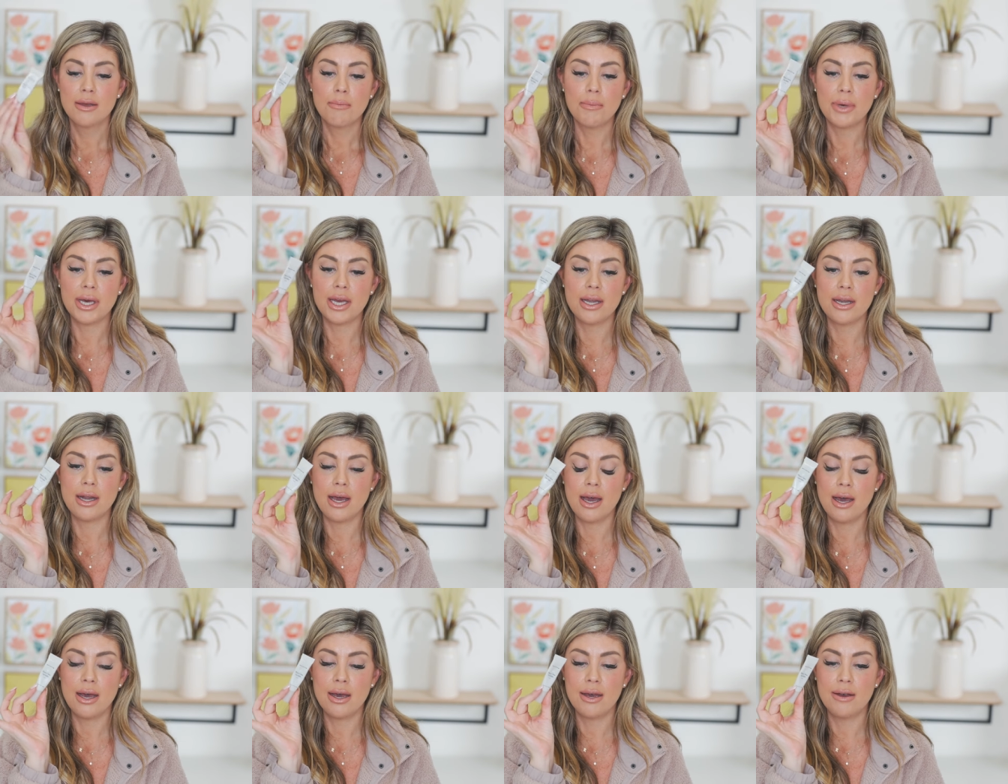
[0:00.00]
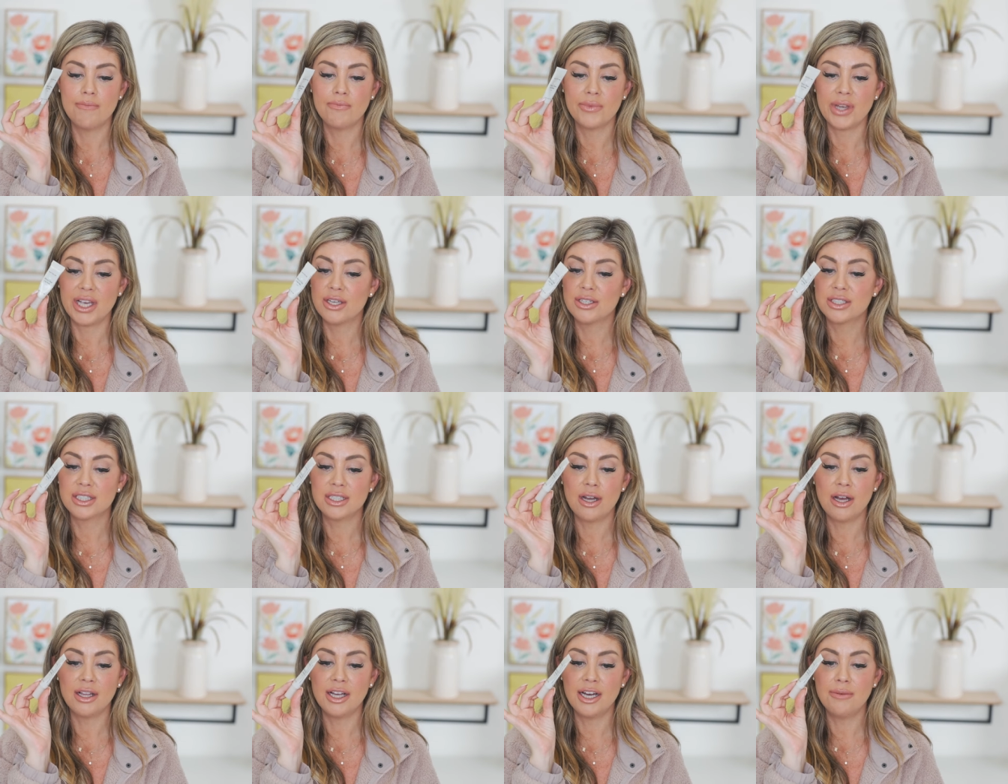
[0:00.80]
But um, I used
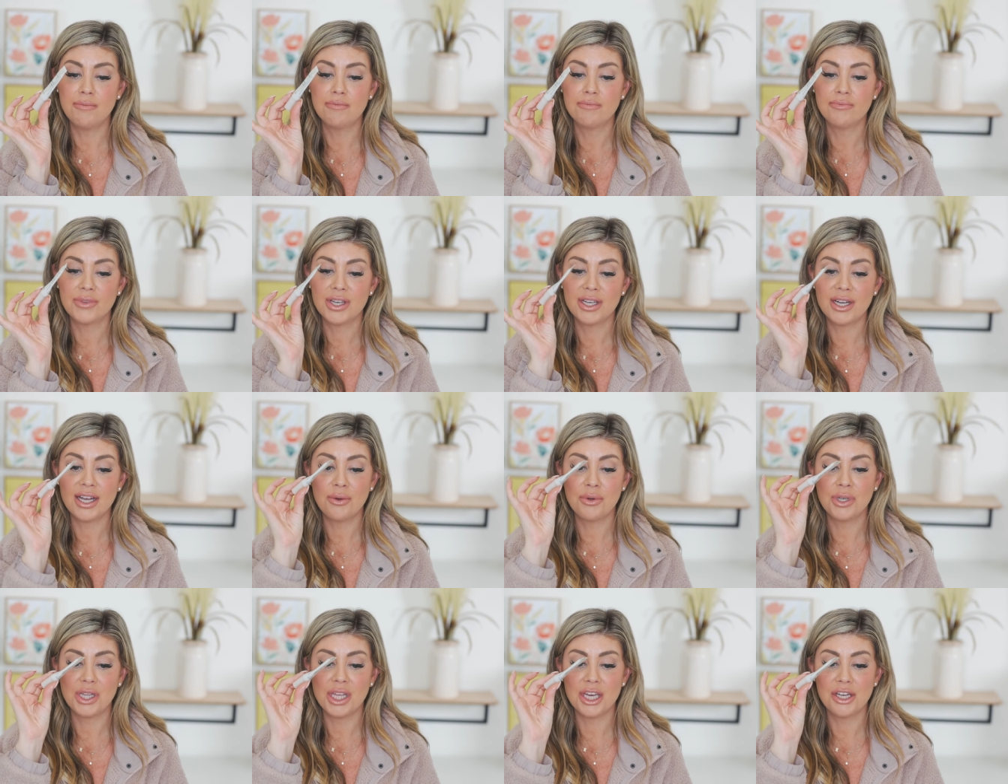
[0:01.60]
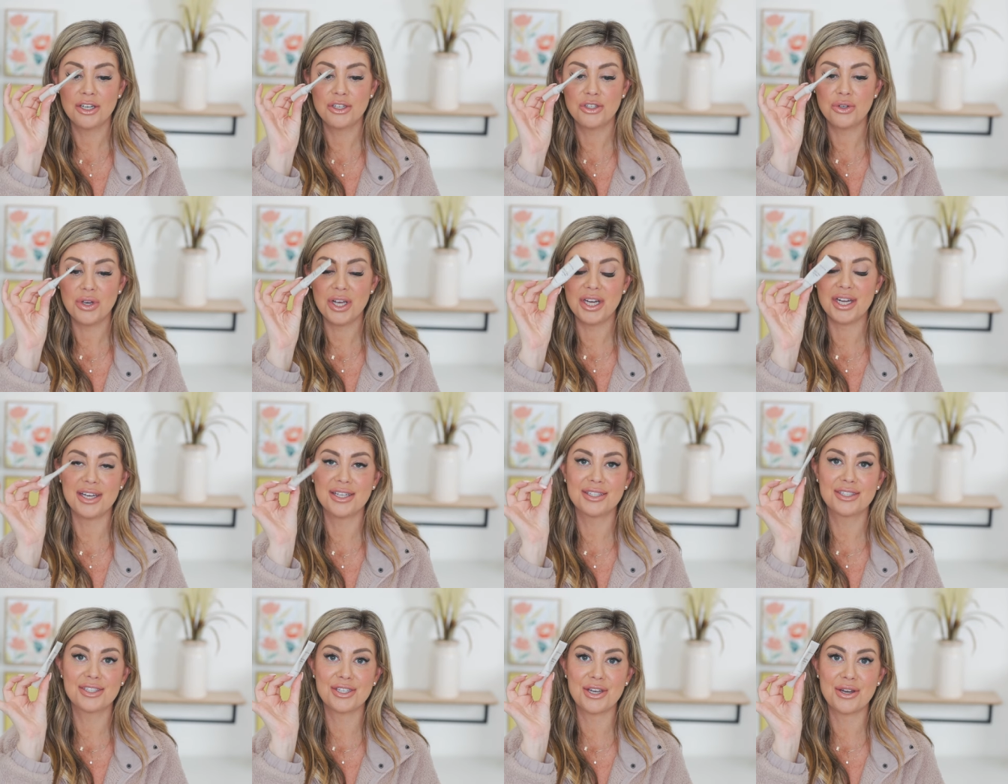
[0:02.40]
it all up and I really enjoyed
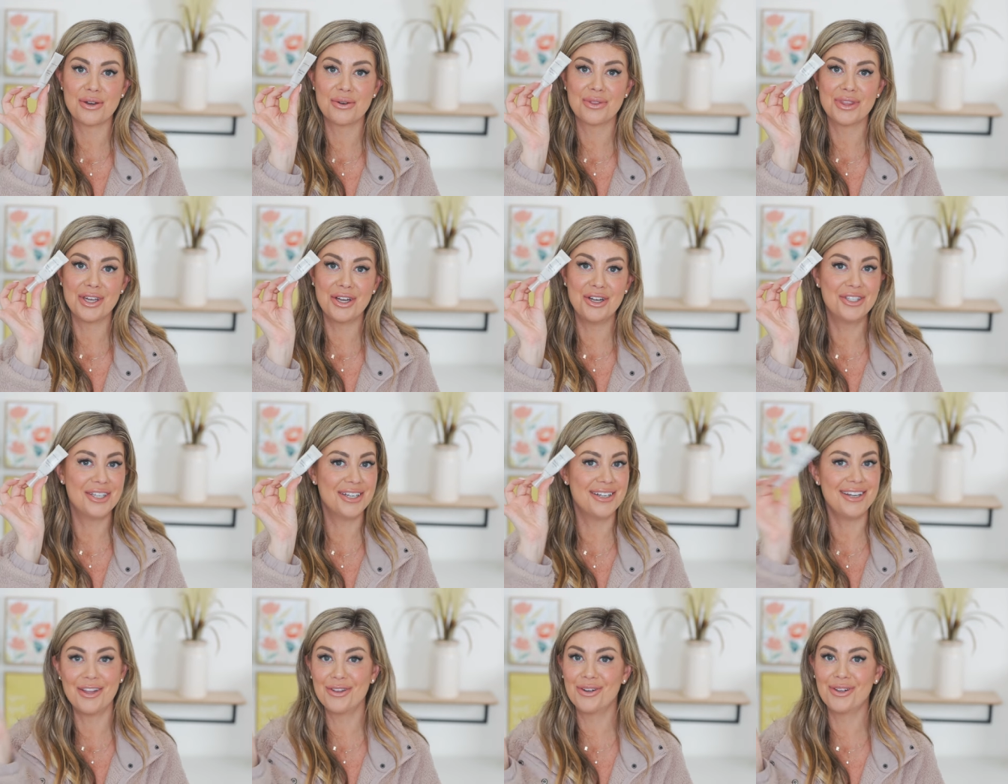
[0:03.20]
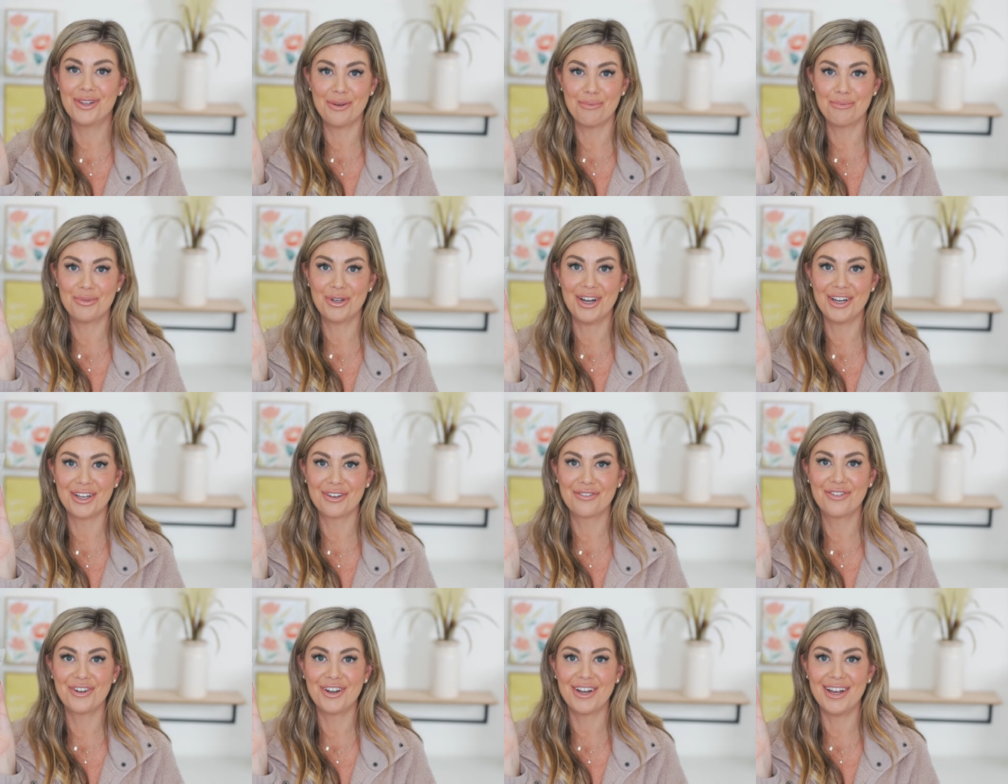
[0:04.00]
it. So there's another lip
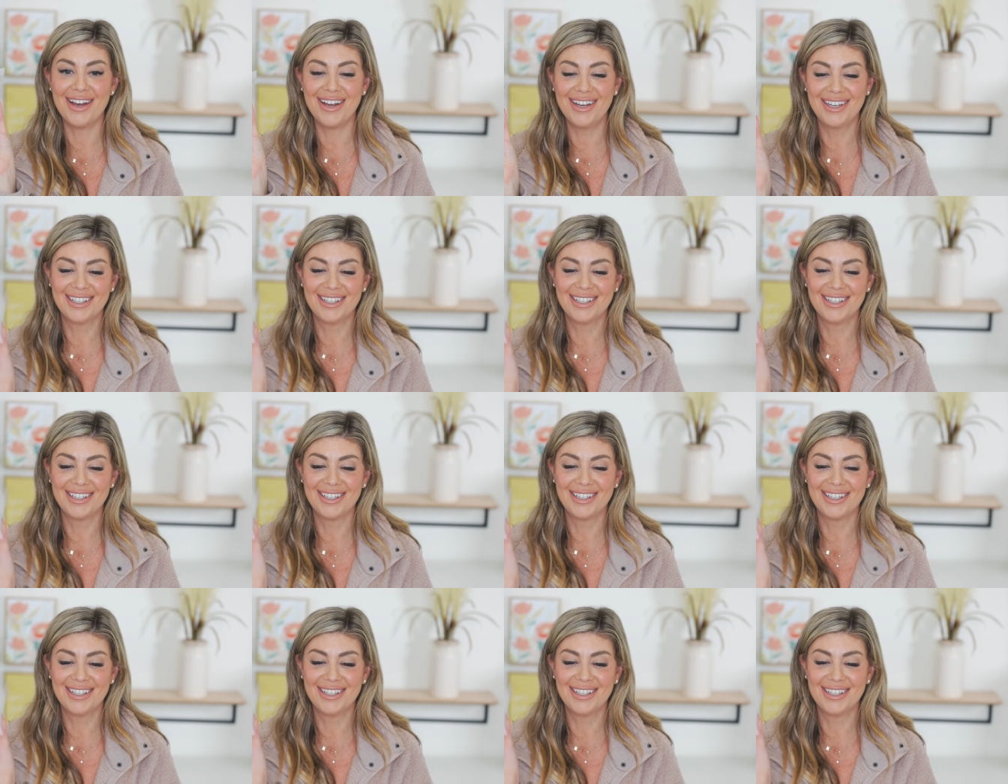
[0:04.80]
product for you.